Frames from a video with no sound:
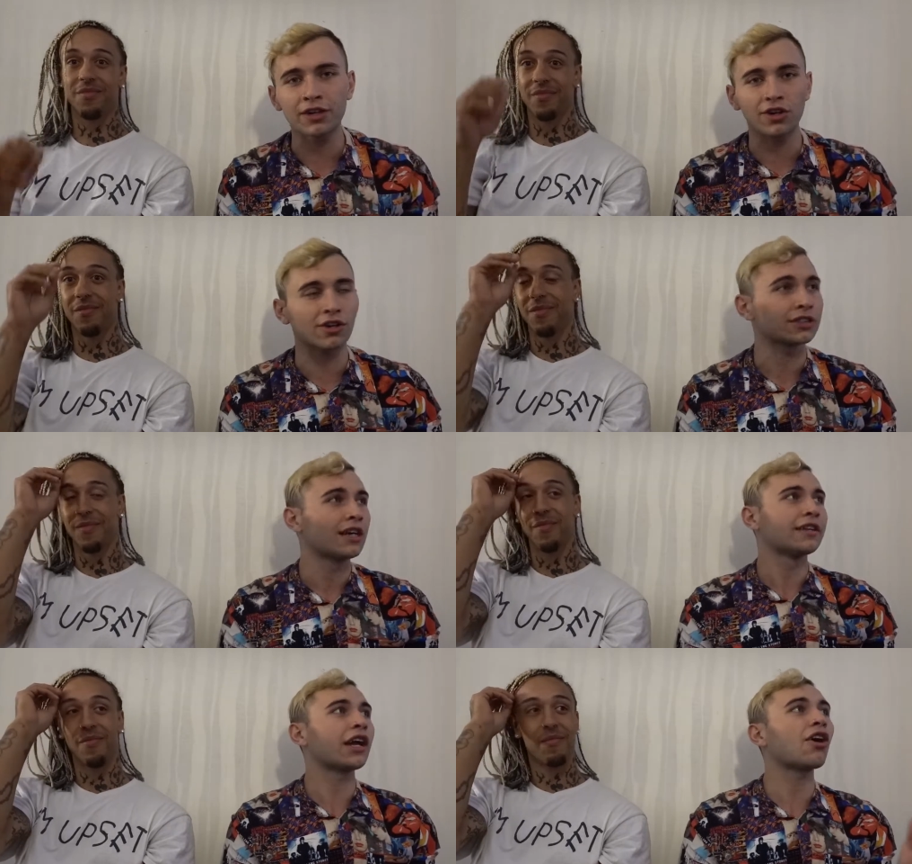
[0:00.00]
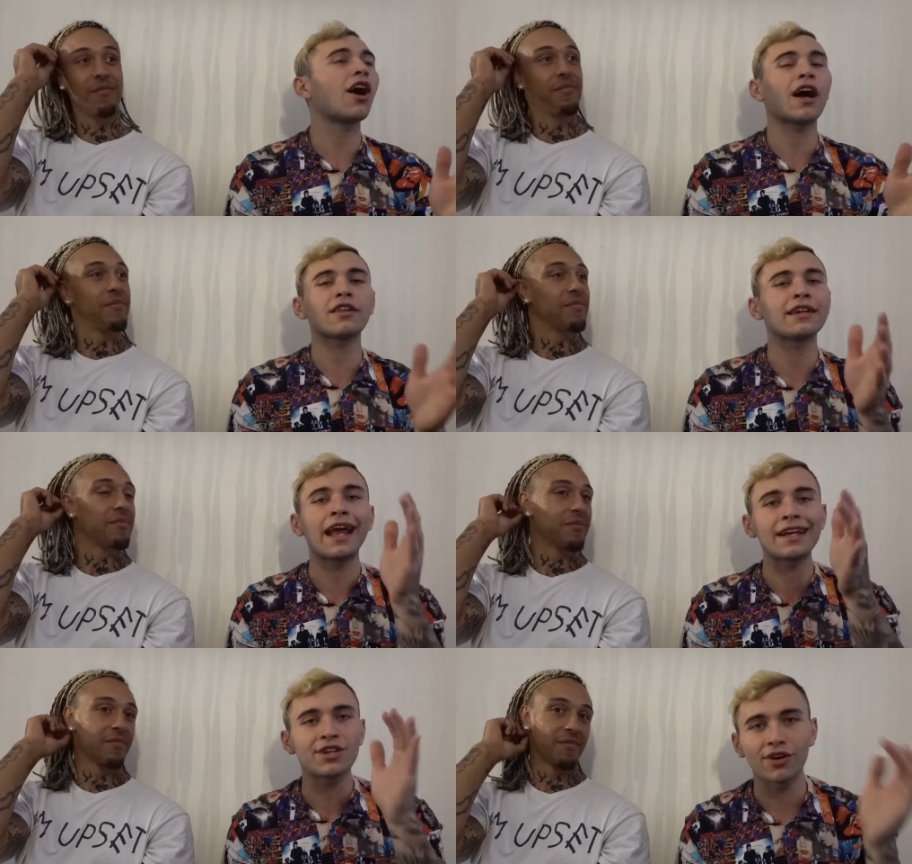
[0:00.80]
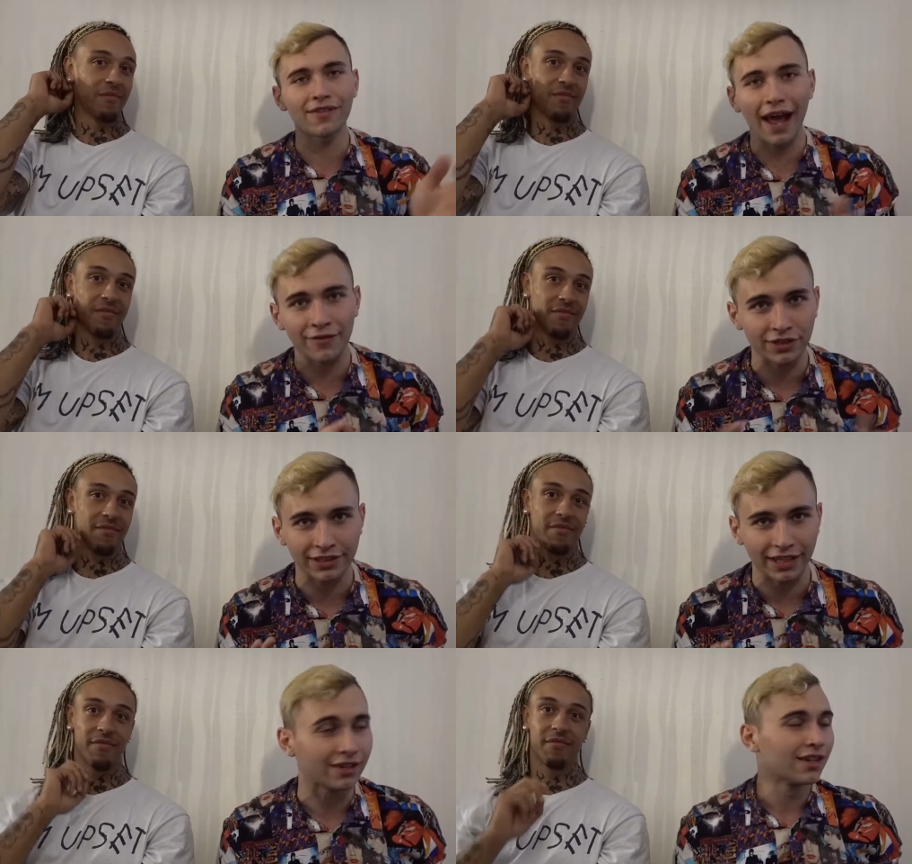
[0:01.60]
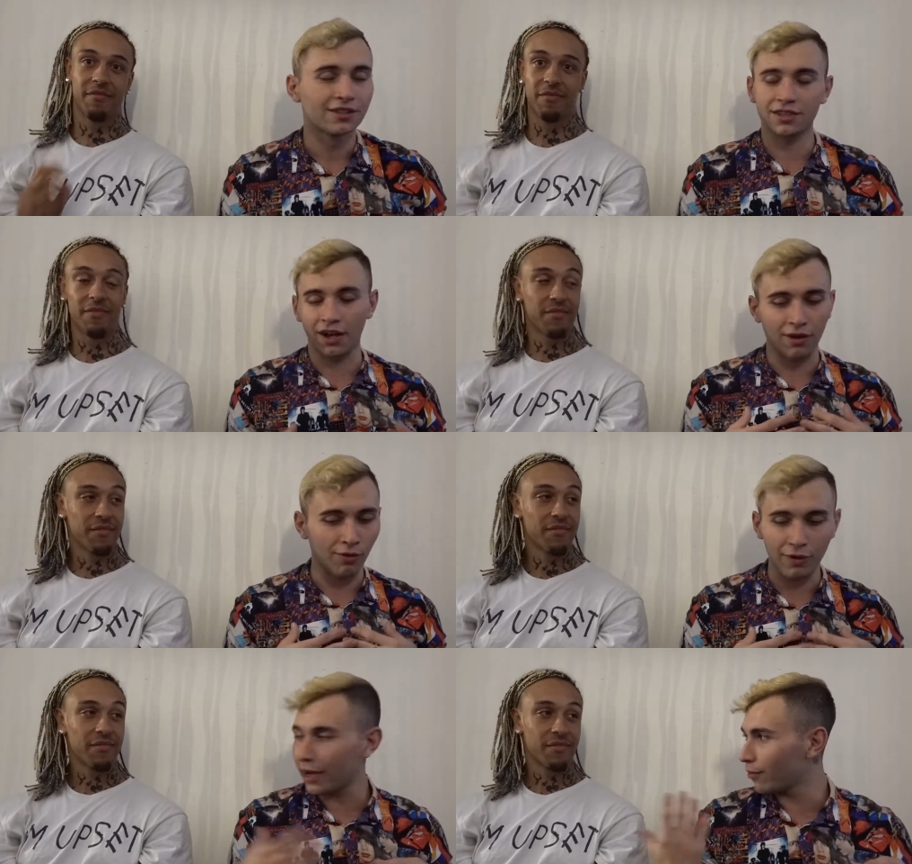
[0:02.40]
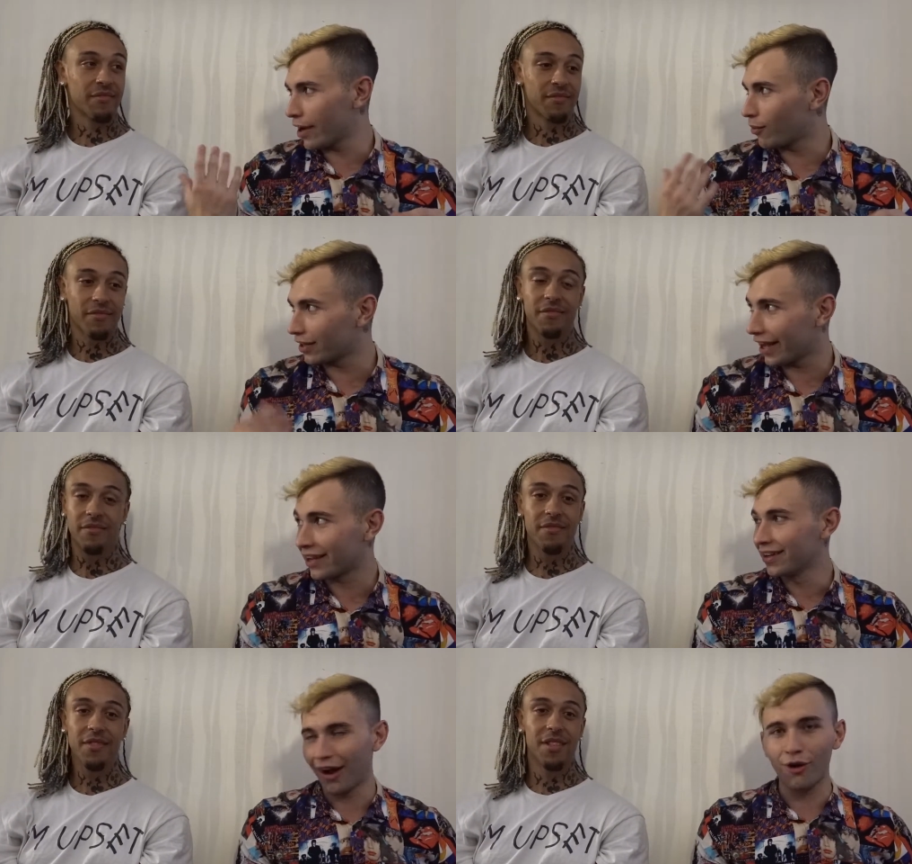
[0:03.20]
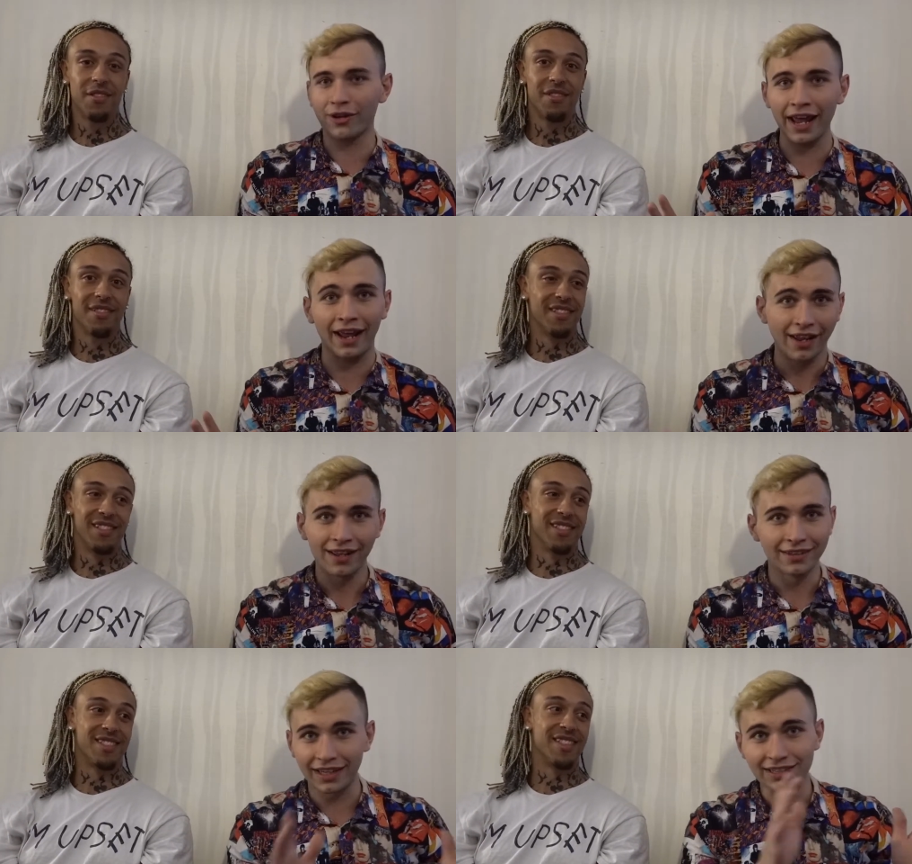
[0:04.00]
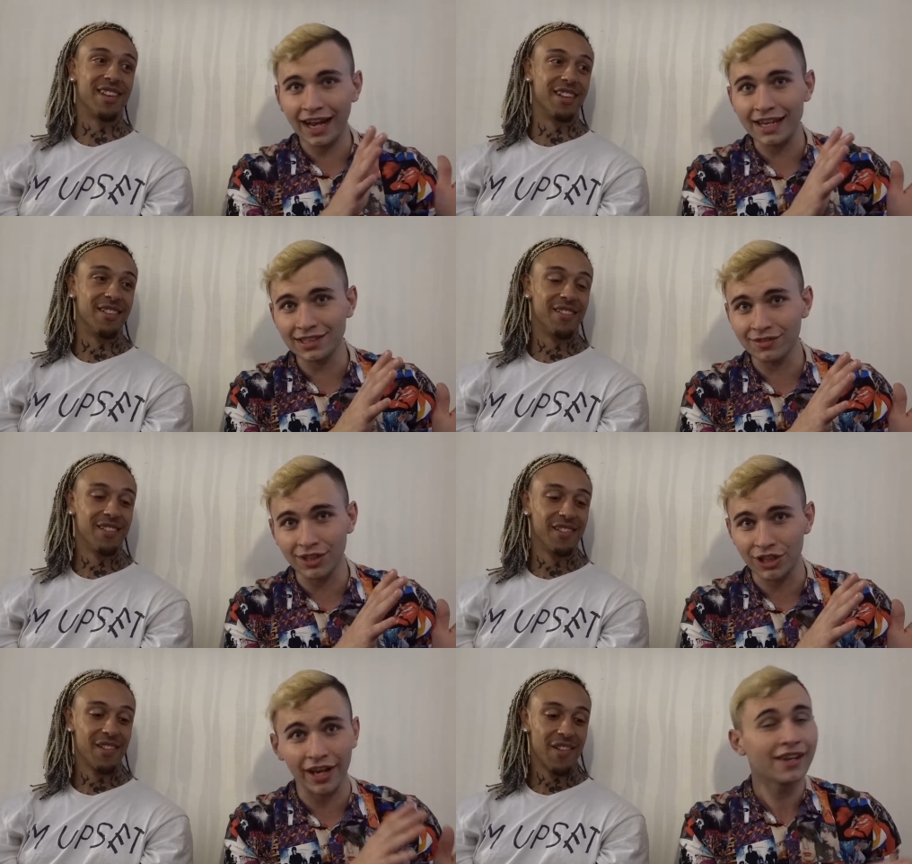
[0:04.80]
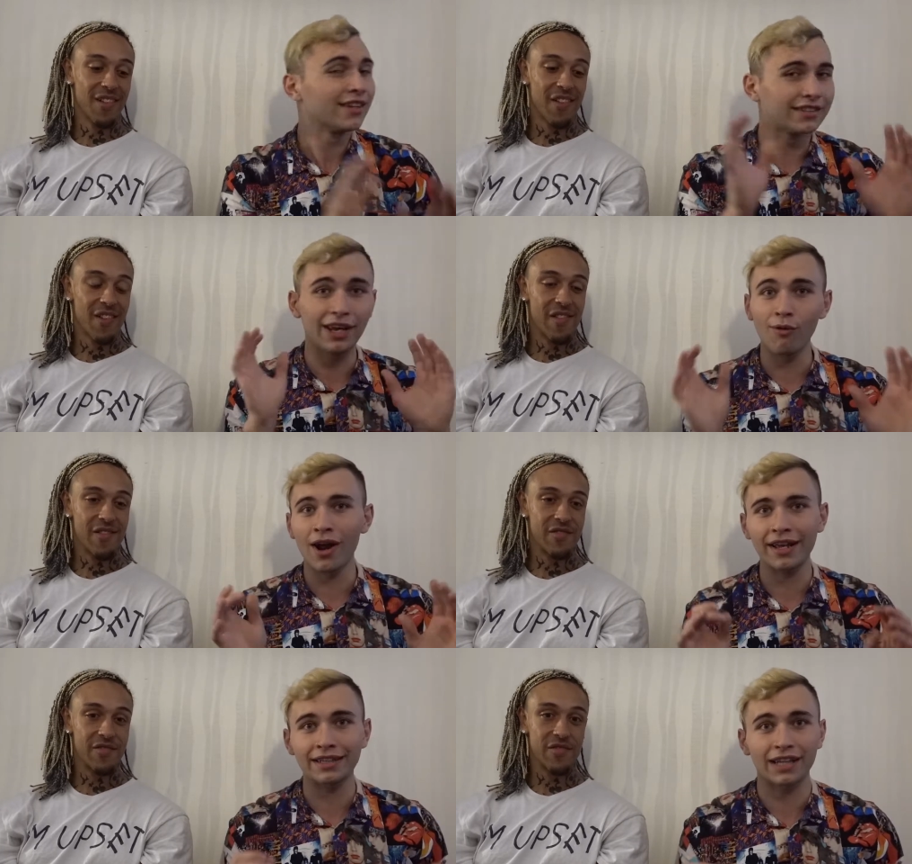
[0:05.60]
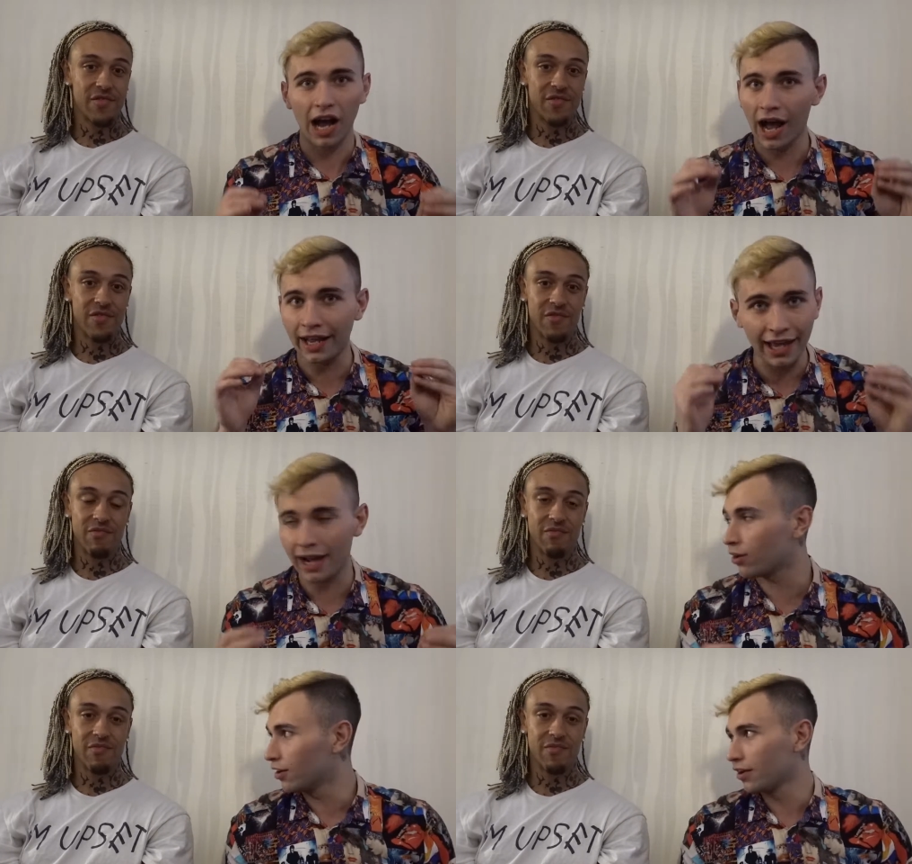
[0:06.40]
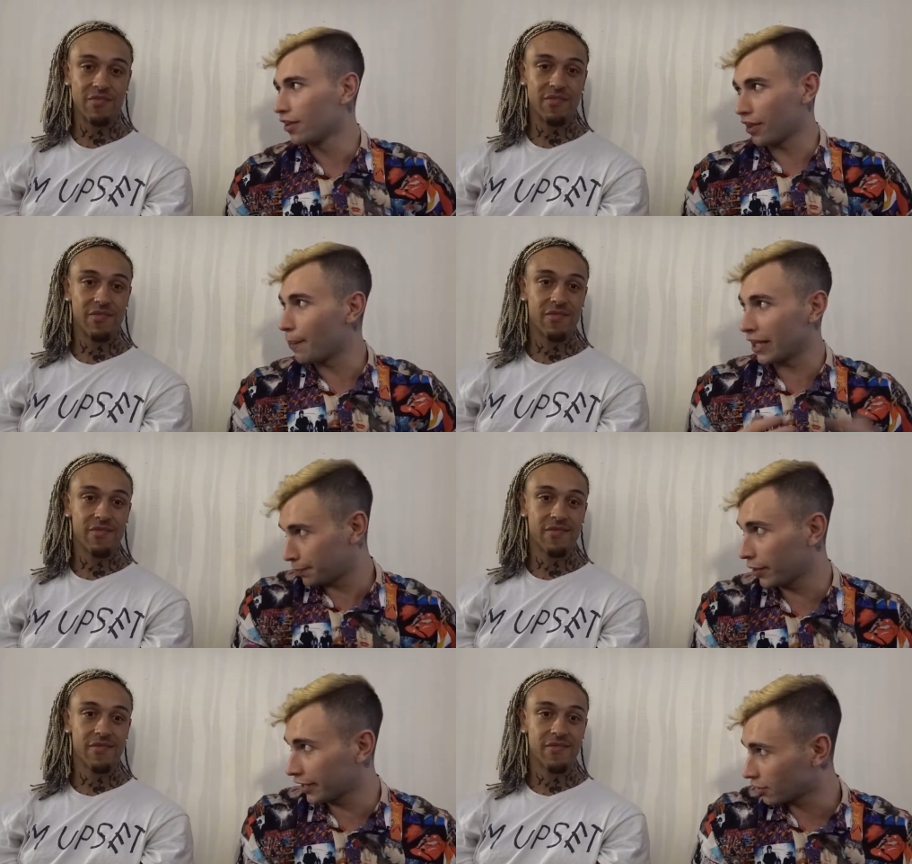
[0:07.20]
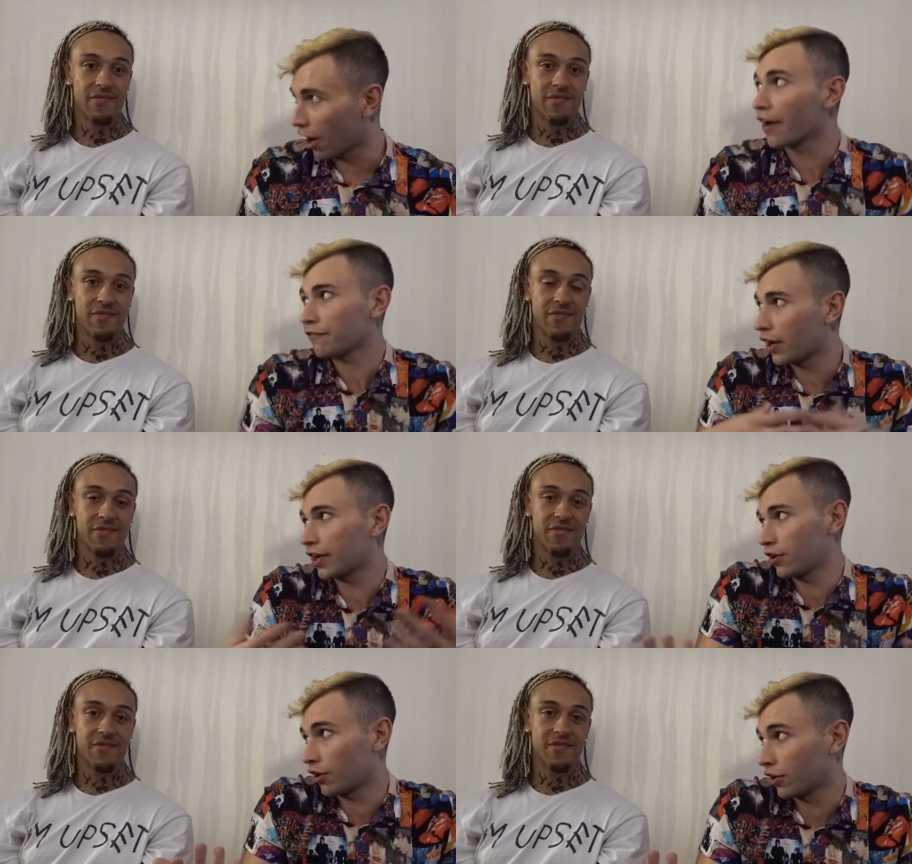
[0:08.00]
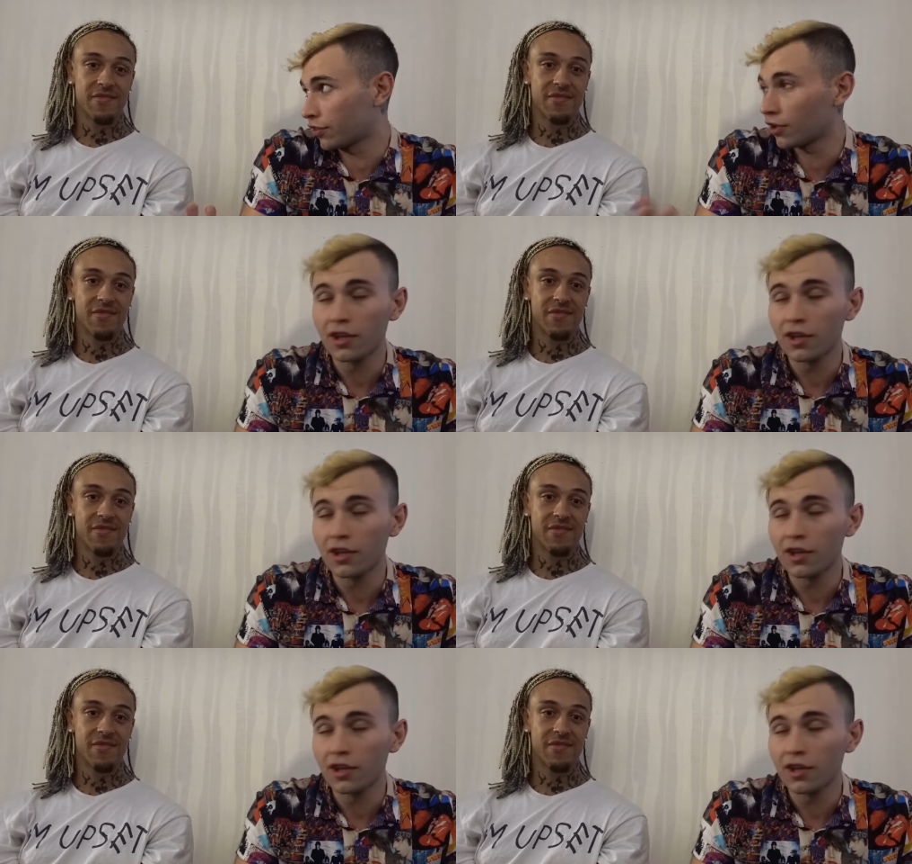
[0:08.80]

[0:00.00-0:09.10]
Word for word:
Speaker 1: girls that are hotter than any girl I've ever seen. So, right away, we're like, okay, this Sick. guy's legit. Tijuana is, again, the best place on fucking earth.